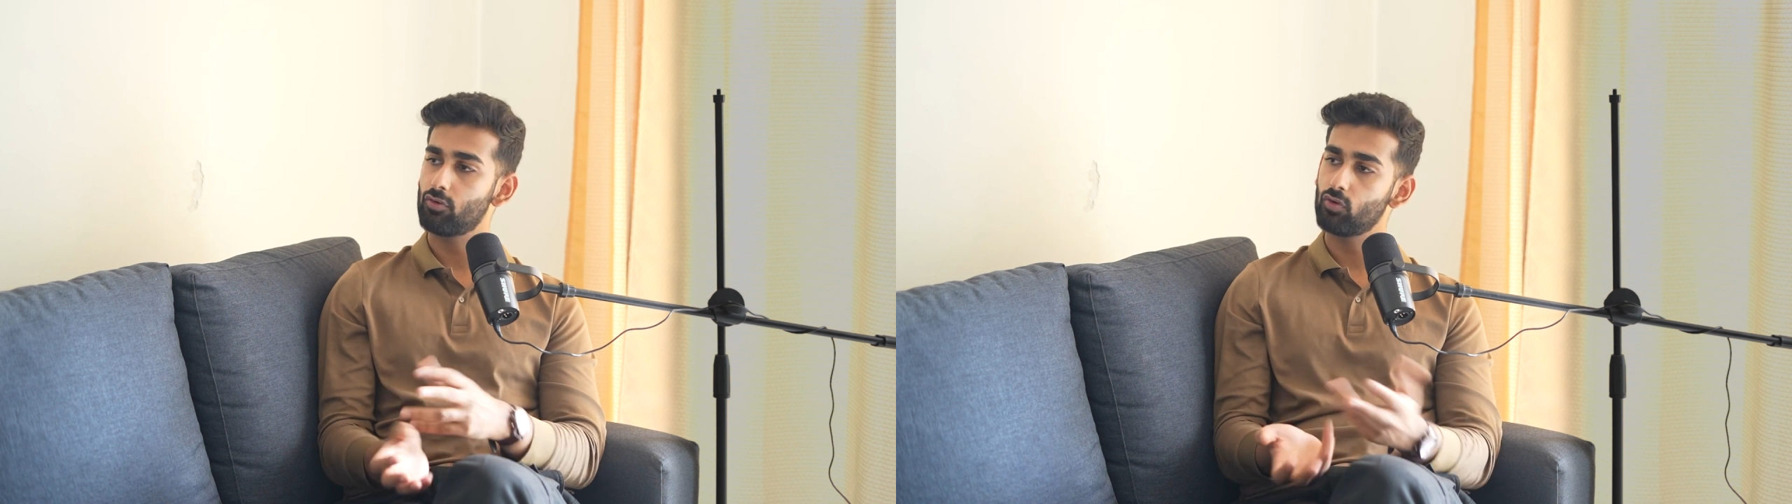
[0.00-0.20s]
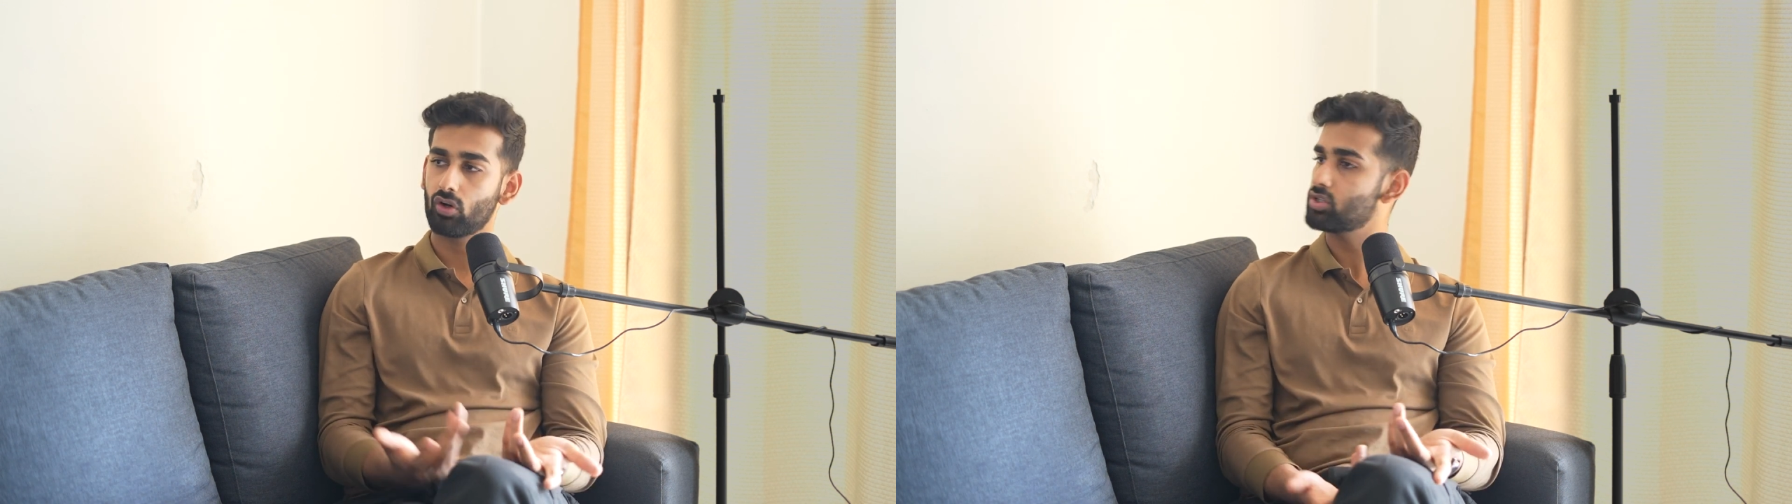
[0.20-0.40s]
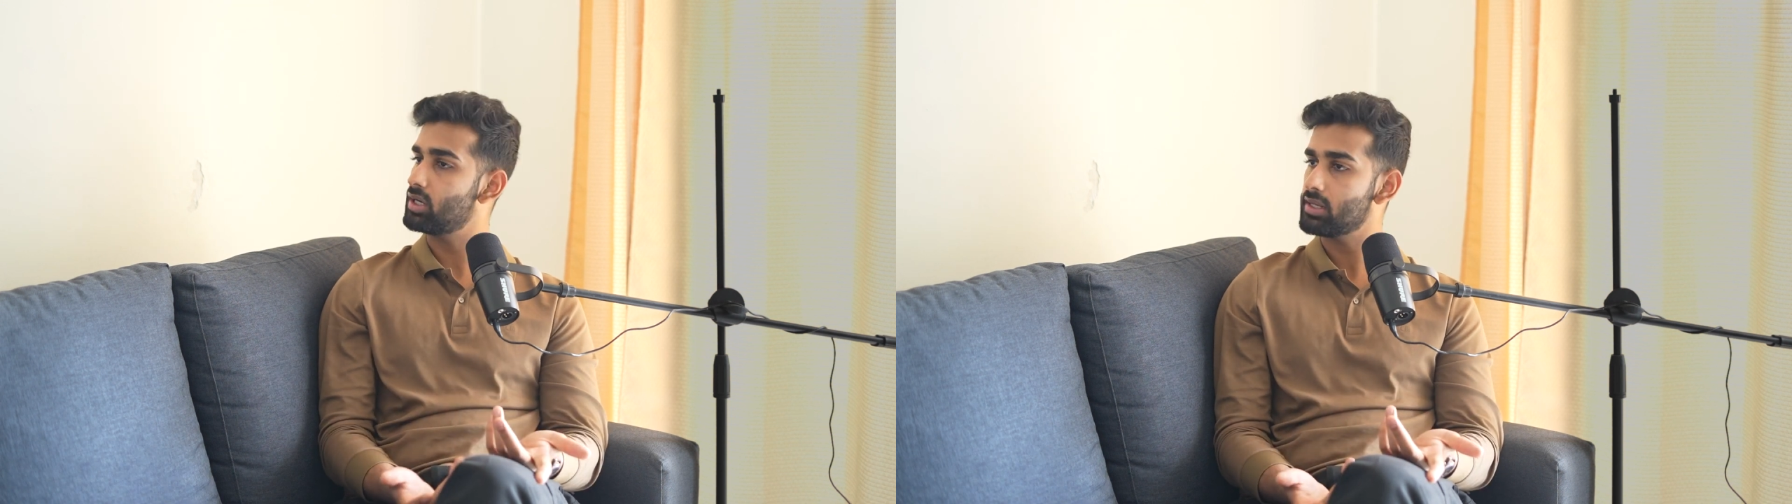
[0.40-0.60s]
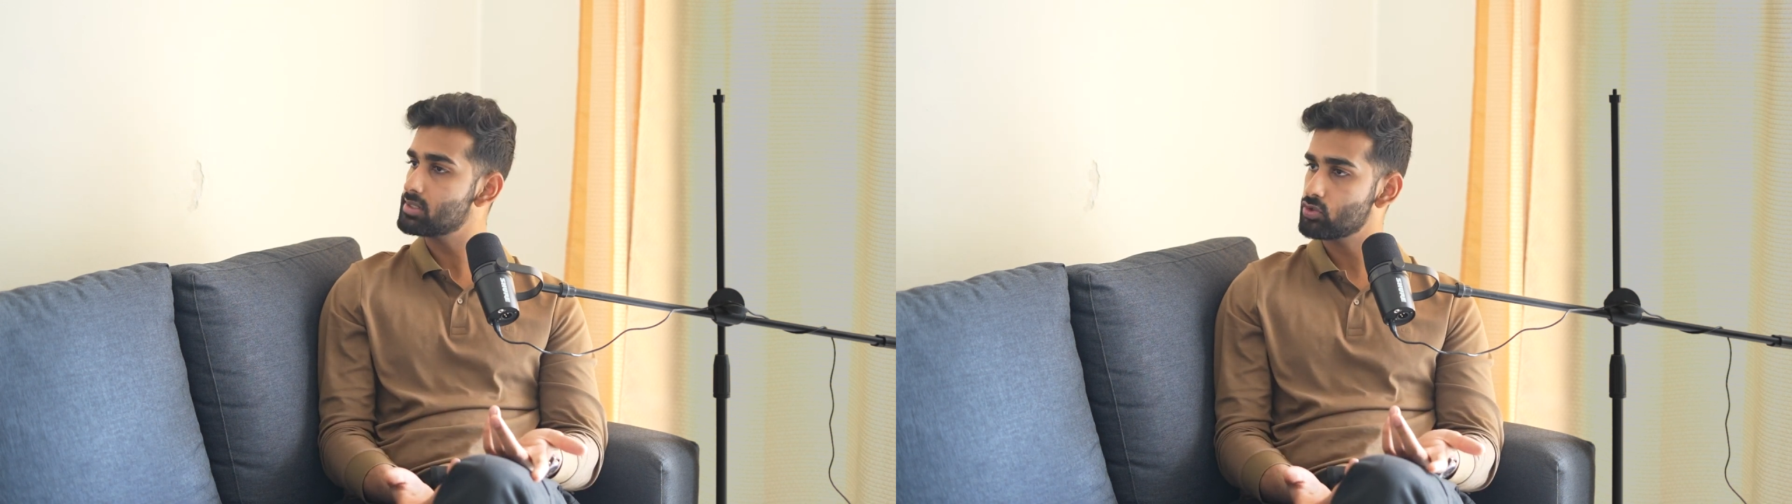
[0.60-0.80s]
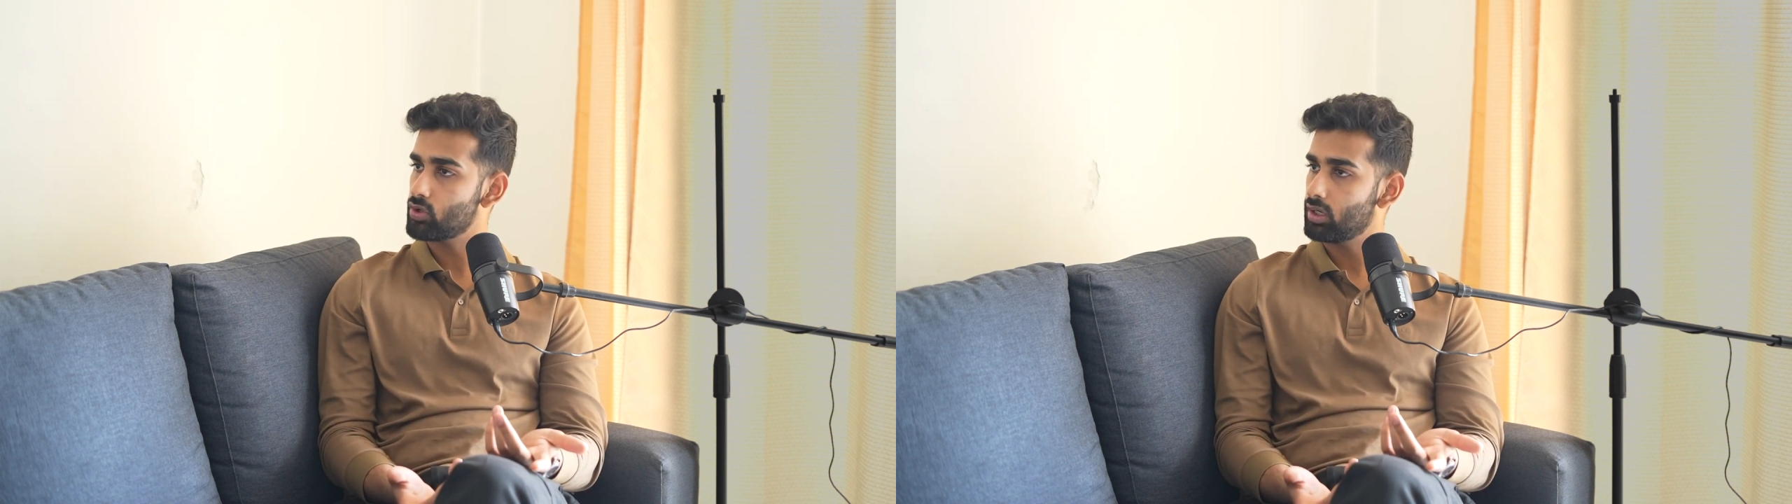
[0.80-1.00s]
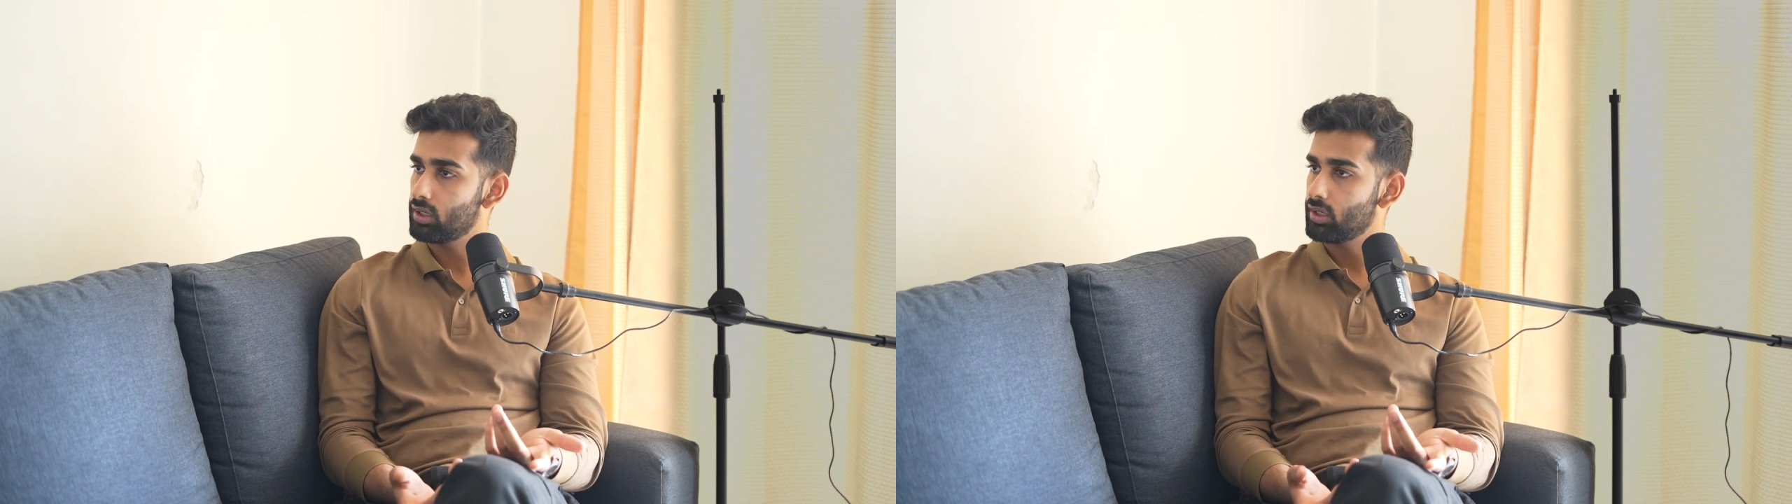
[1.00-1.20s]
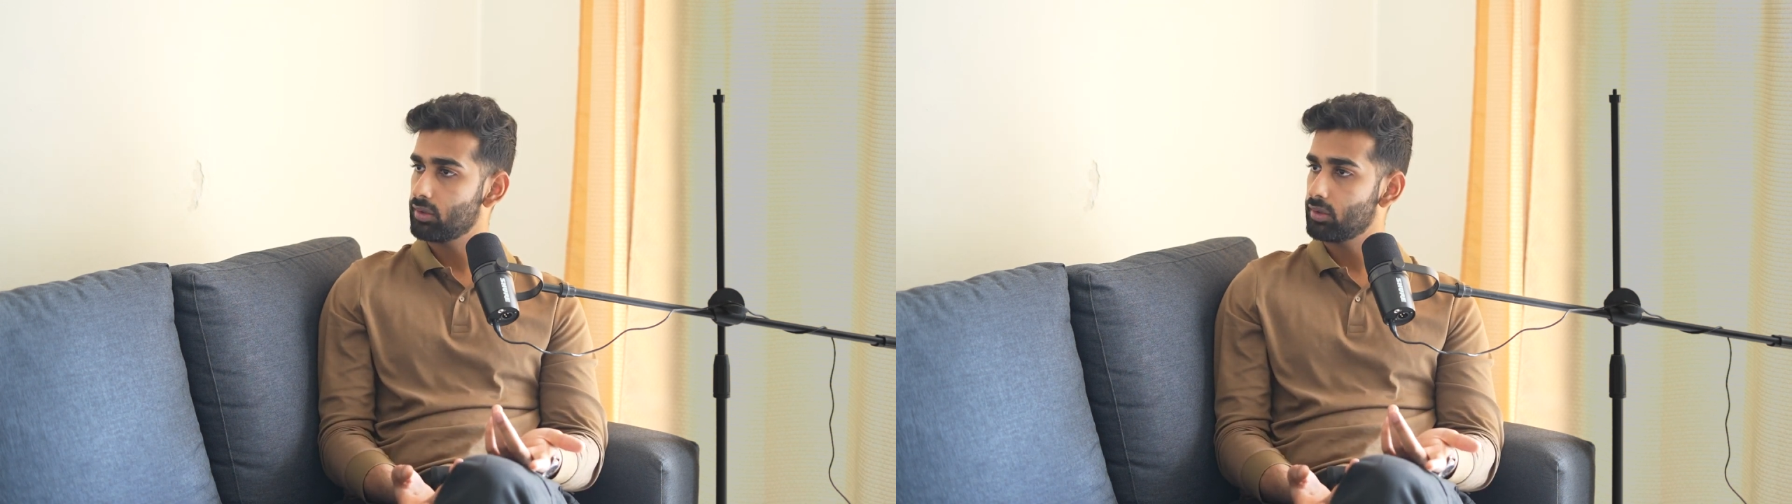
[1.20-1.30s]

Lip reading: I would work on Sundays as well.